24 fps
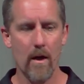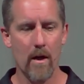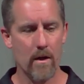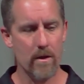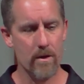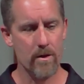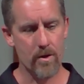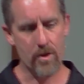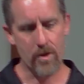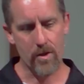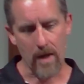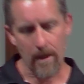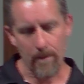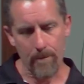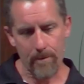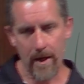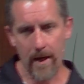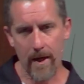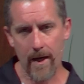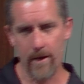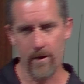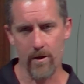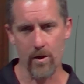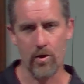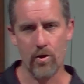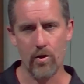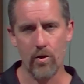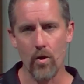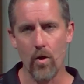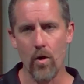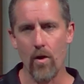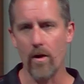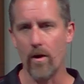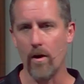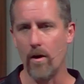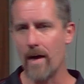Something in the
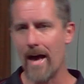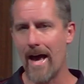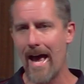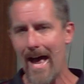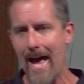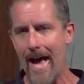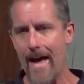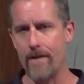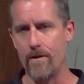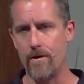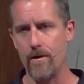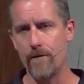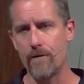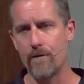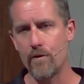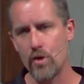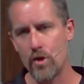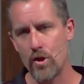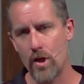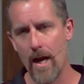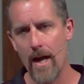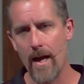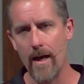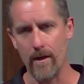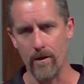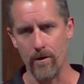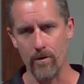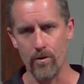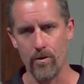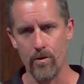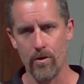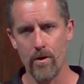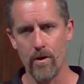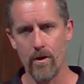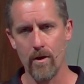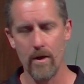soil had to have
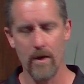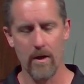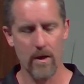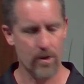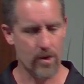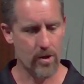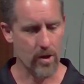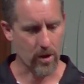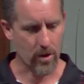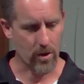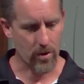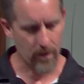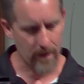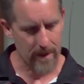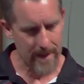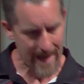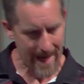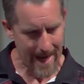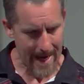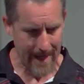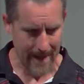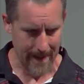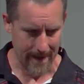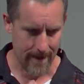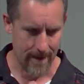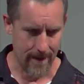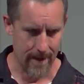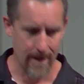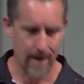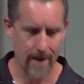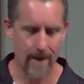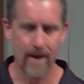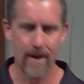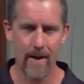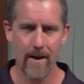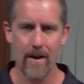changed to create
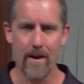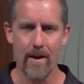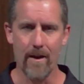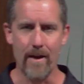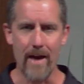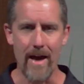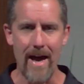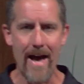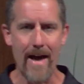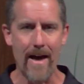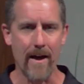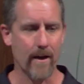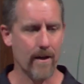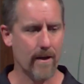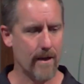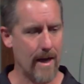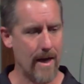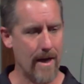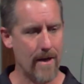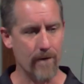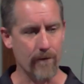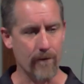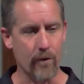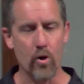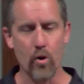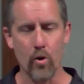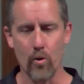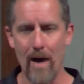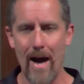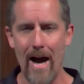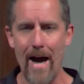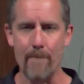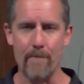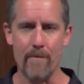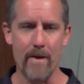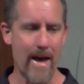that kind of
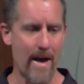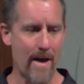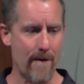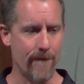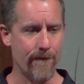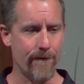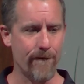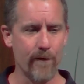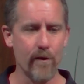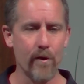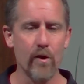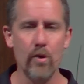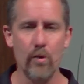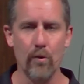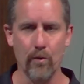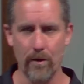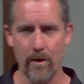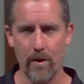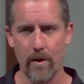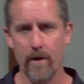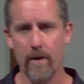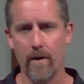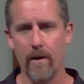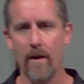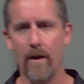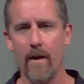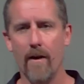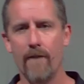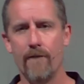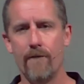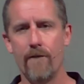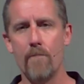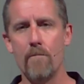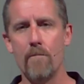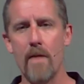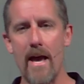crop, that fruit
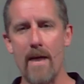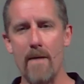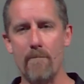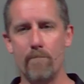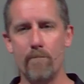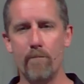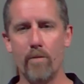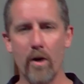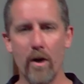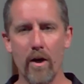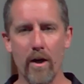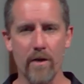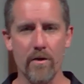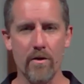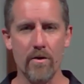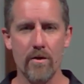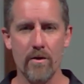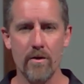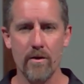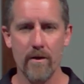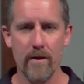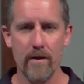from that bush